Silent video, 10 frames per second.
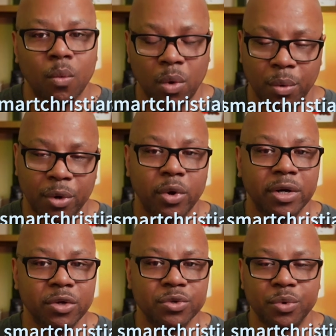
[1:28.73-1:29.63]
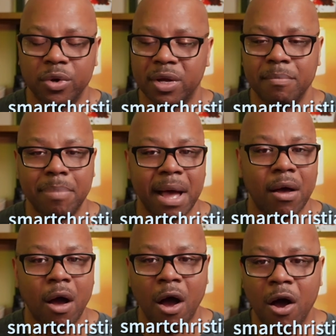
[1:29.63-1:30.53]
What we're going to do is we're going to compile
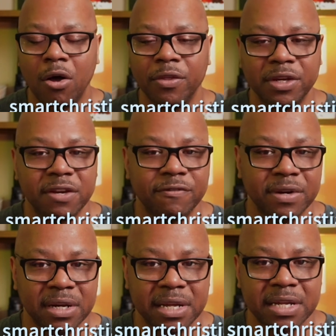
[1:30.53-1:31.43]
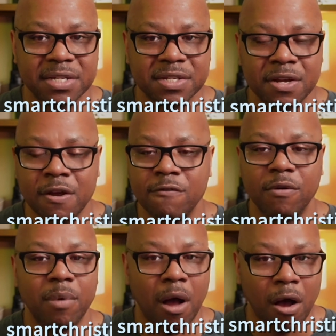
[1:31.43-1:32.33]
all the different lists
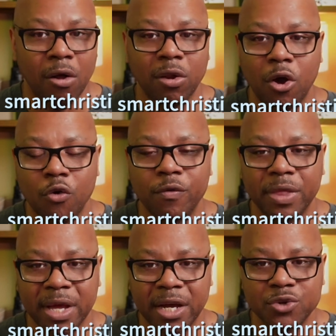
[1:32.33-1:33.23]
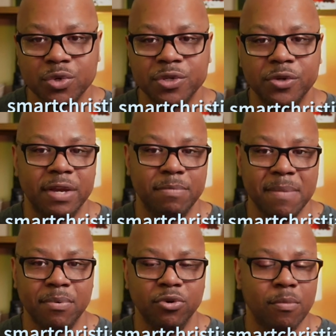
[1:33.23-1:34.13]
from all over the country so that
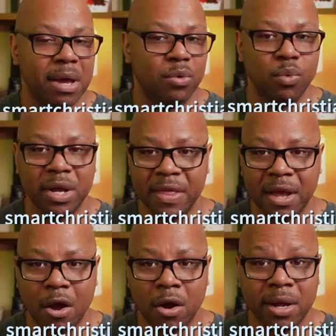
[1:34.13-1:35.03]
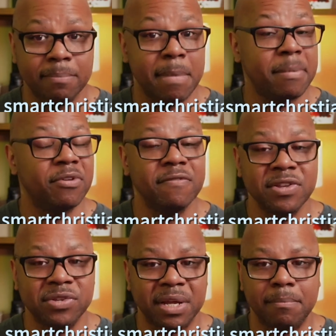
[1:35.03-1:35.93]
people, no matter where they are, maybe they're
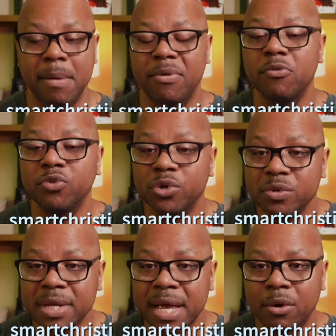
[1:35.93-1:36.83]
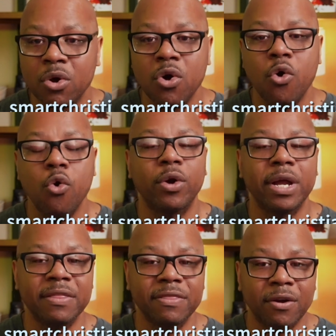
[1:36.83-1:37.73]
visiting, maybe they move to a new town or
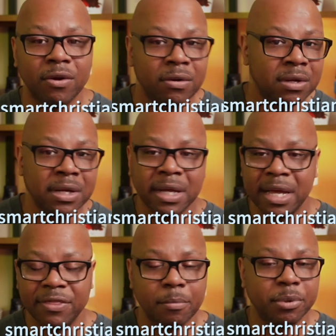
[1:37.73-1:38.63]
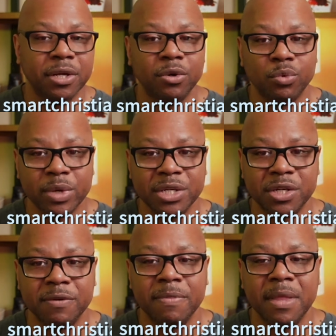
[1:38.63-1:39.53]
in their in their particular
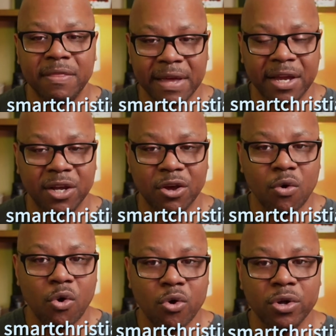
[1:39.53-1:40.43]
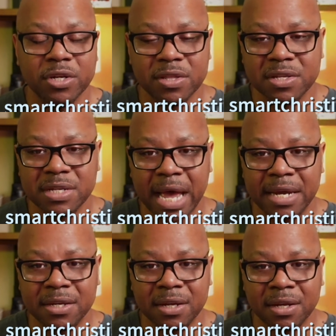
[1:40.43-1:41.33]
region, they can go on to the
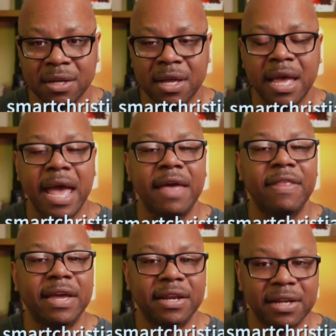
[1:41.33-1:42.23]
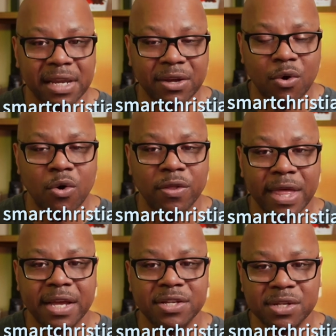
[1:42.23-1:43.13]
site and they can click on,
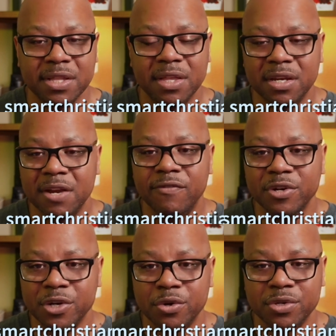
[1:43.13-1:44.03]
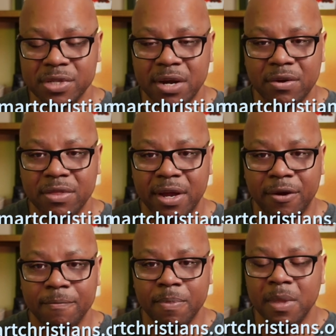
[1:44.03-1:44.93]
they can see the different churches that are there.